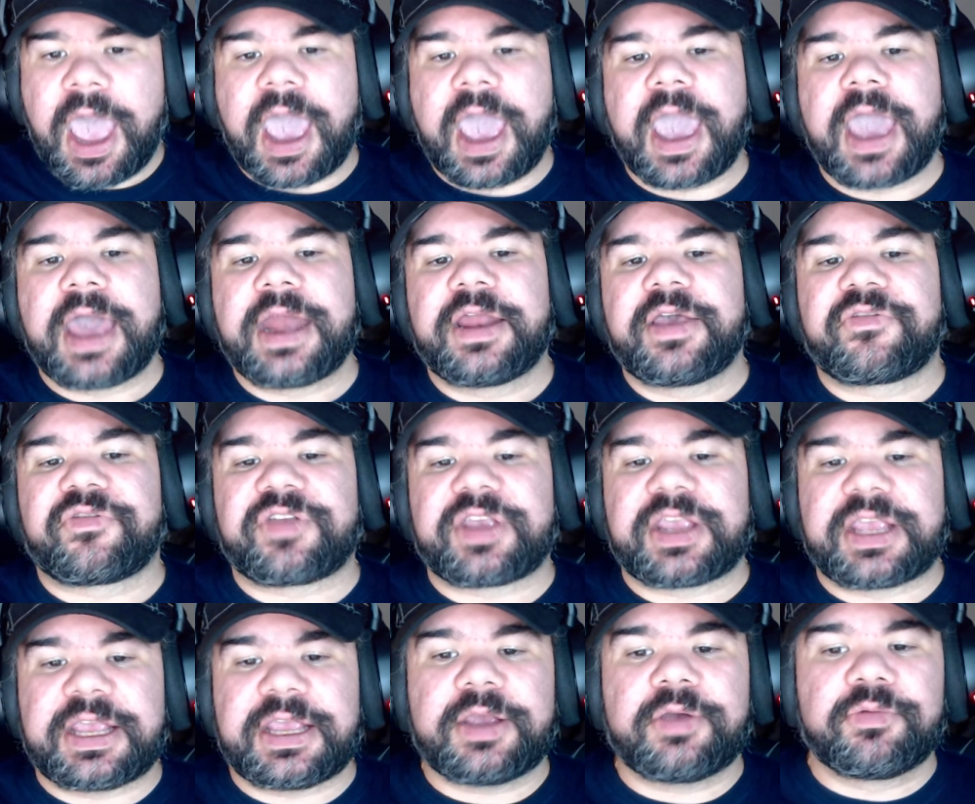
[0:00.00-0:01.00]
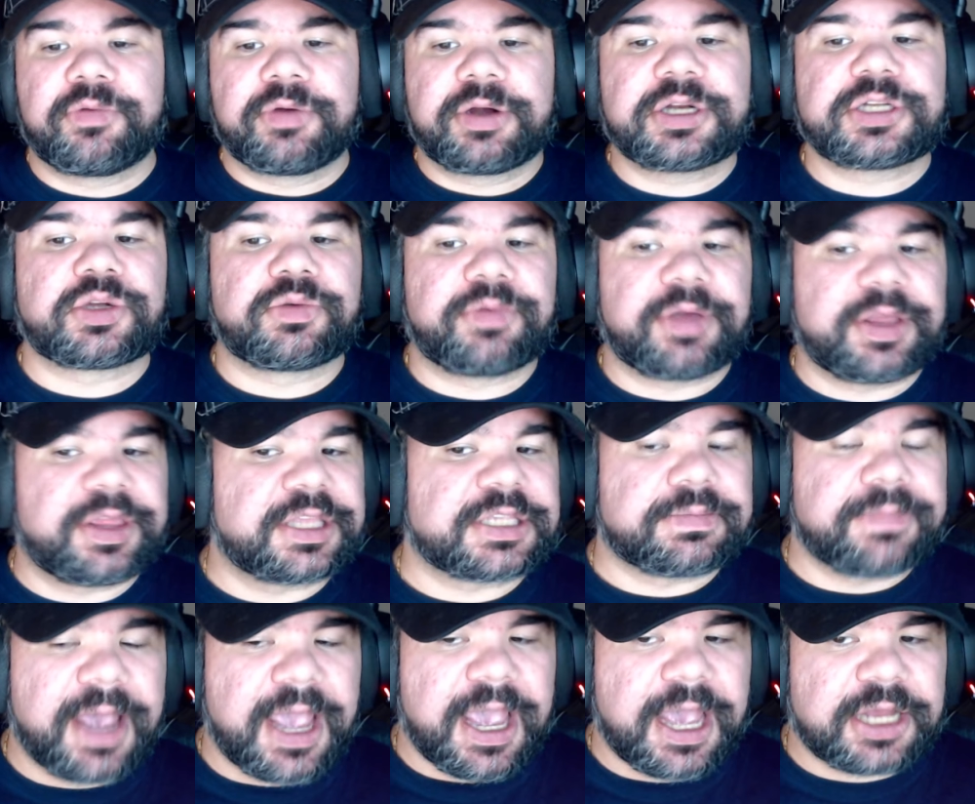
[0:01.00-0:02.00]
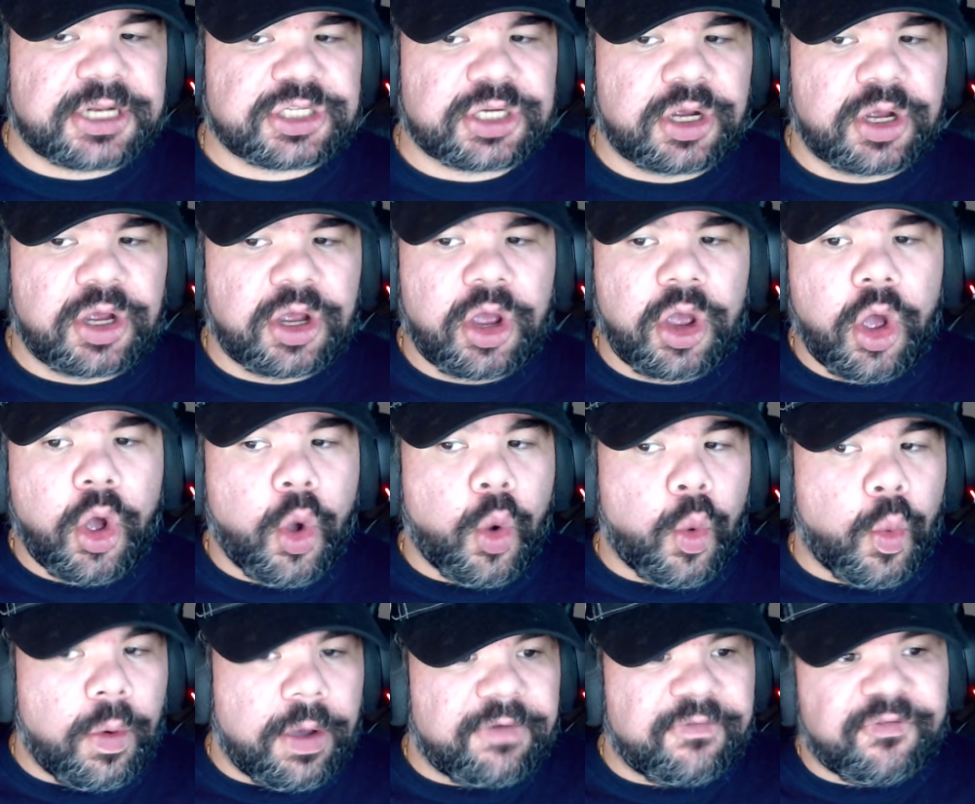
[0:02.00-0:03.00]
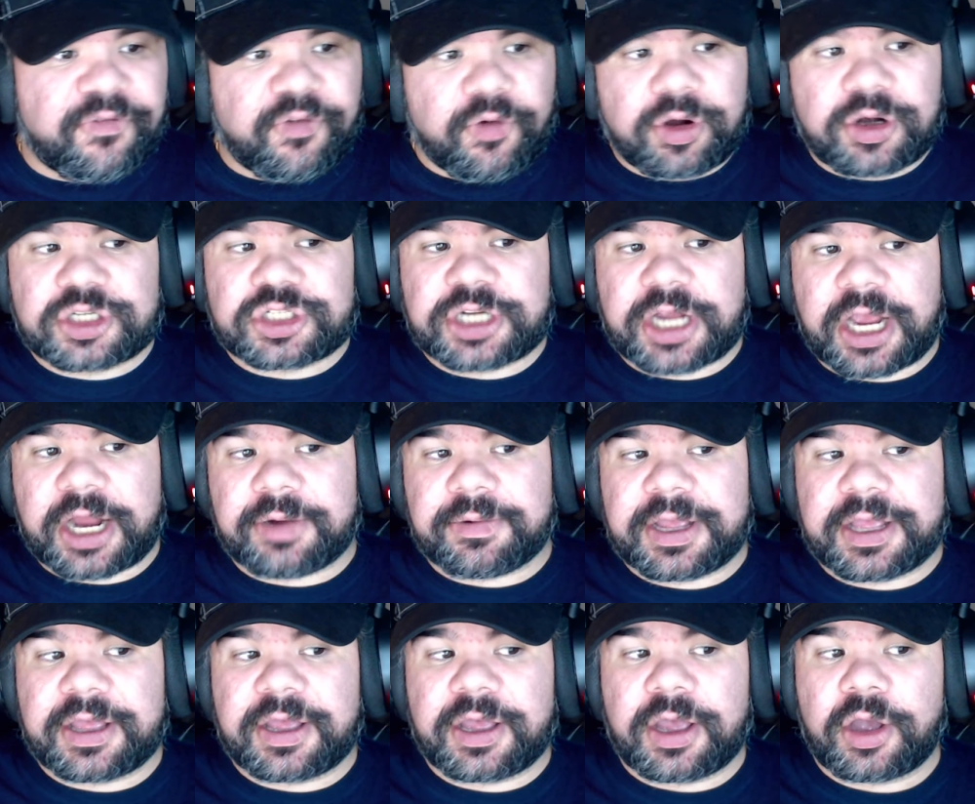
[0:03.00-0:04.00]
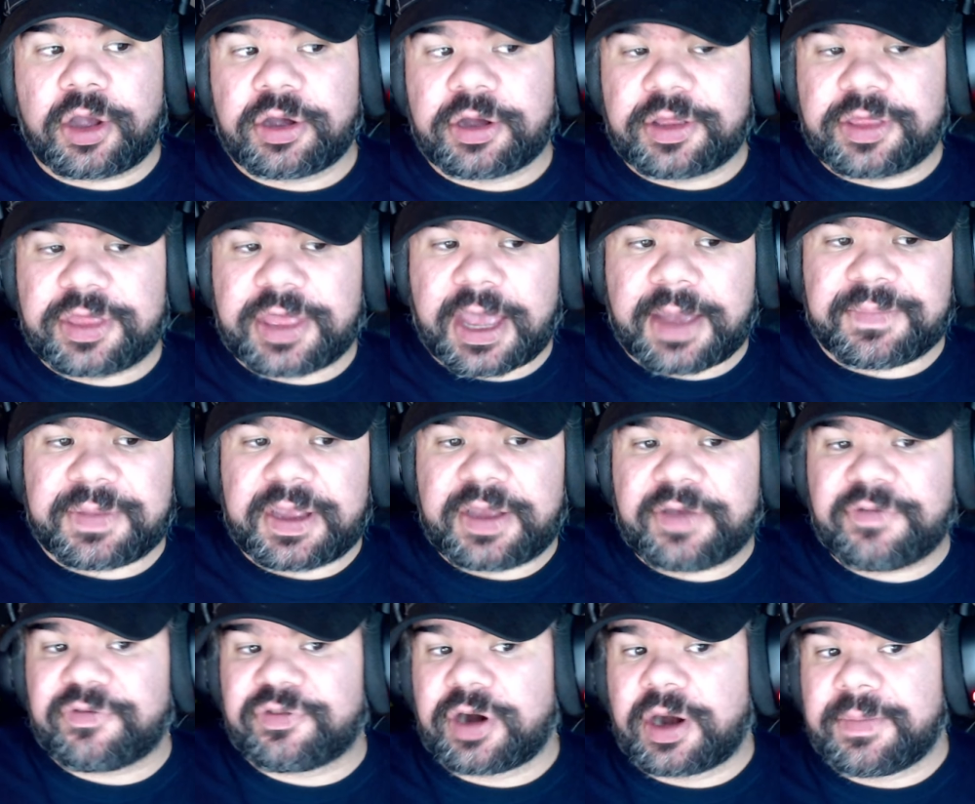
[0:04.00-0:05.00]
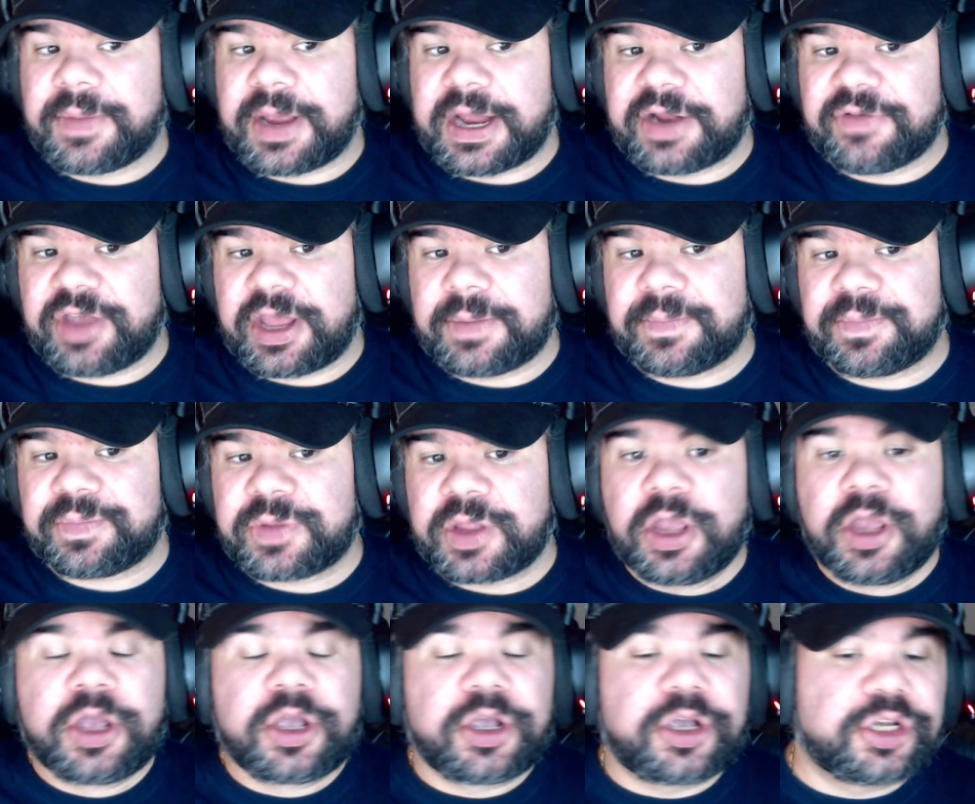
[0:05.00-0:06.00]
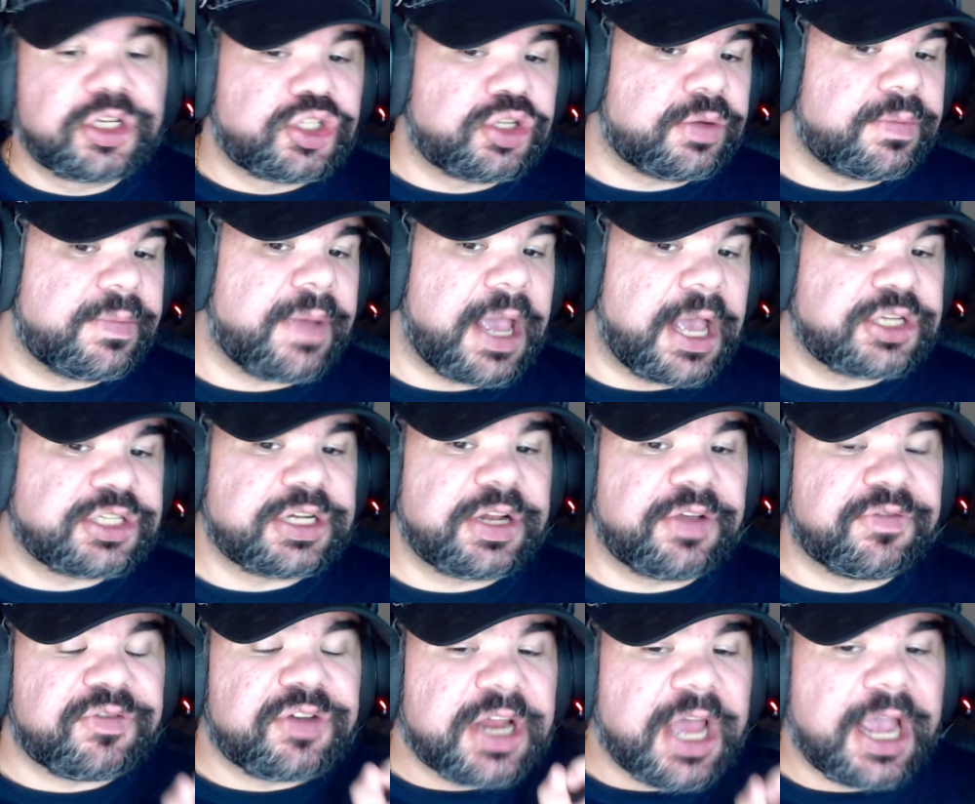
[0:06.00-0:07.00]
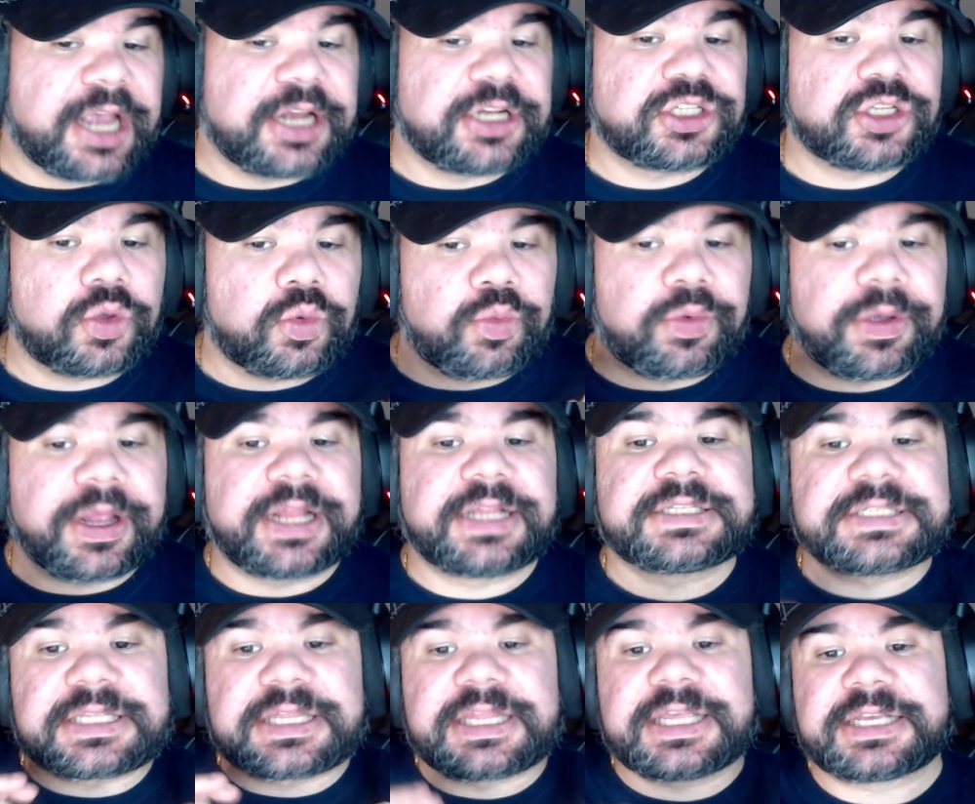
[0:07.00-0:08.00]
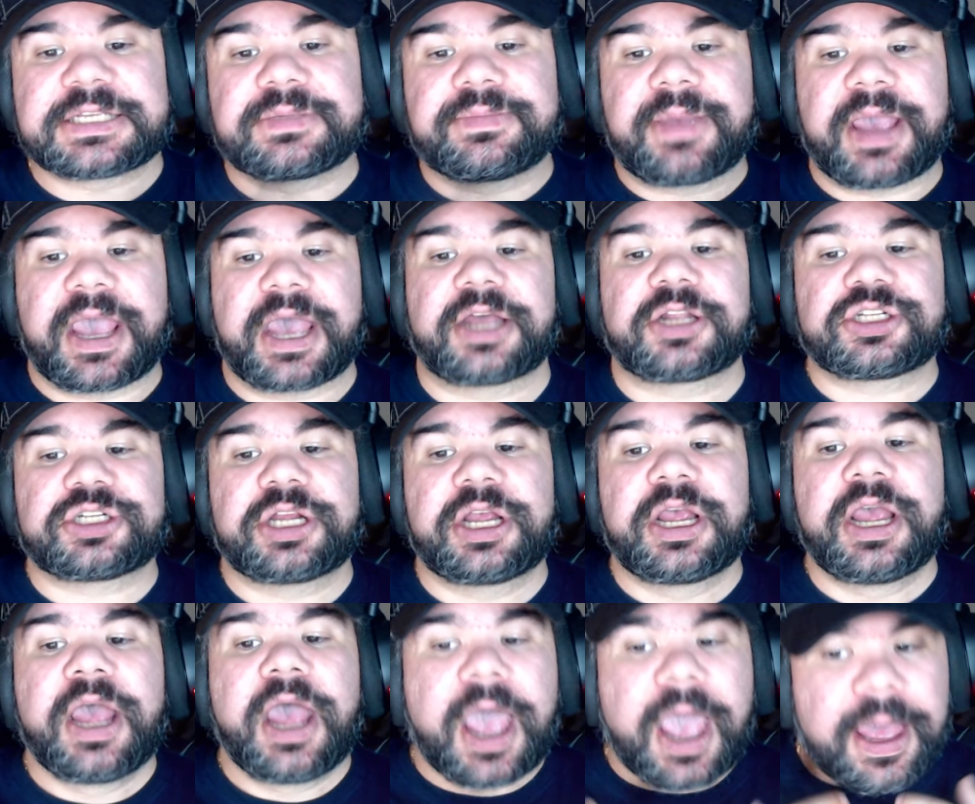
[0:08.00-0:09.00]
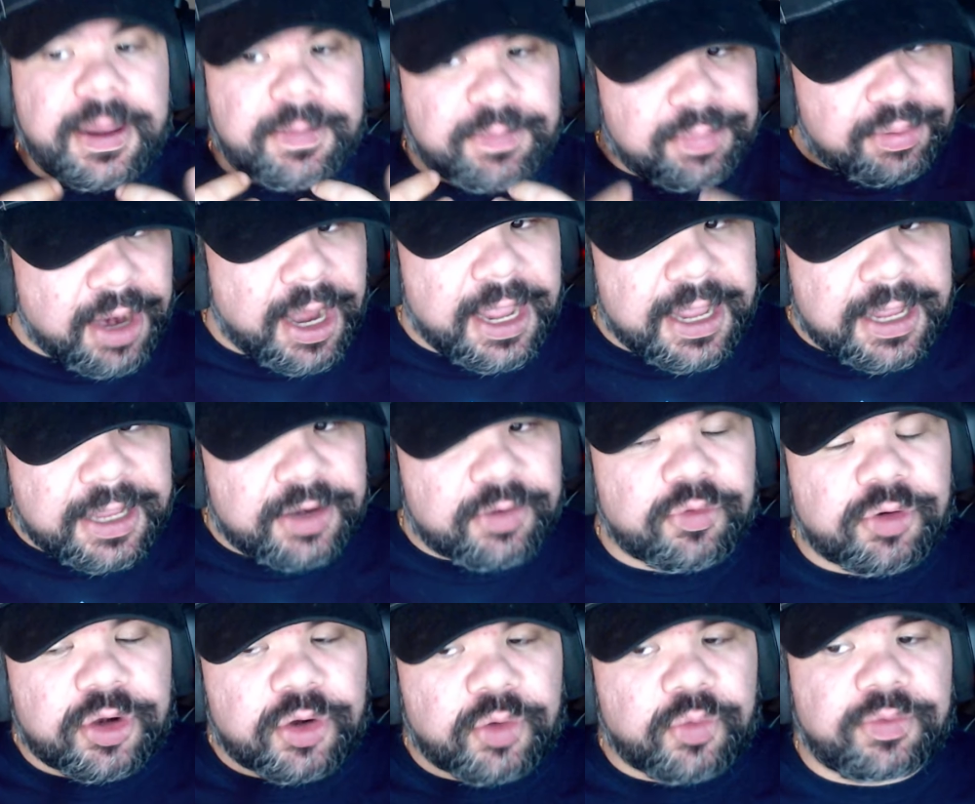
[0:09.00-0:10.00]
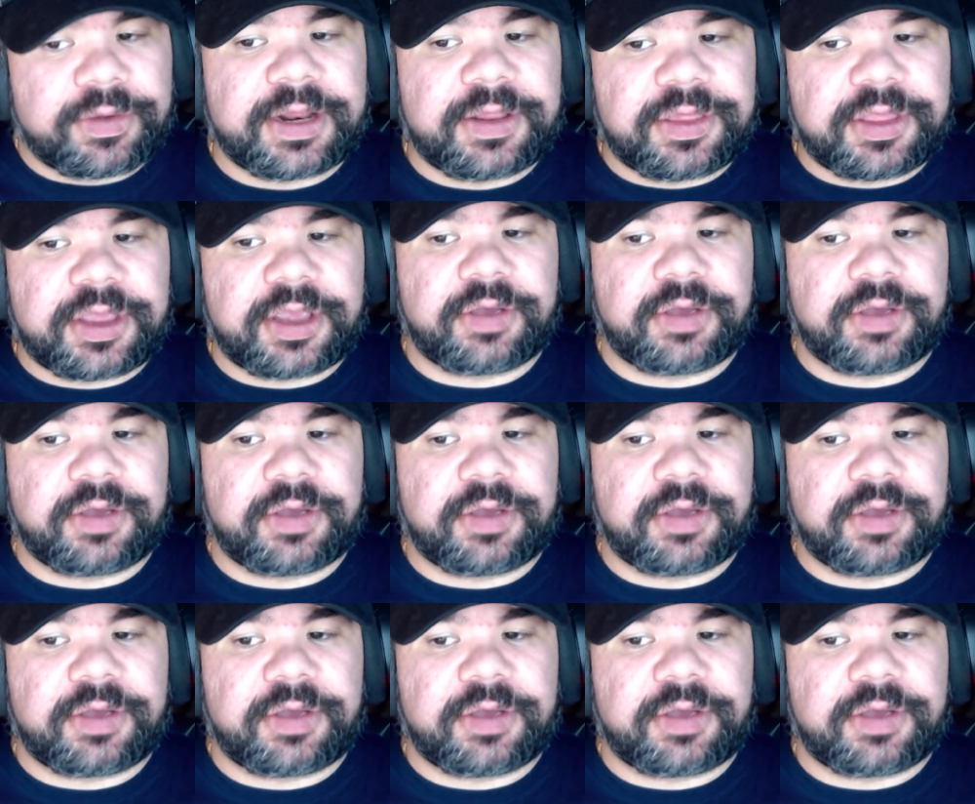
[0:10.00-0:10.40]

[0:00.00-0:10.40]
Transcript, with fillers: And if he were to win this match, what foreshadowing could that be for our main event? Could you imagine if Nigel wins this match and Bryan were to win the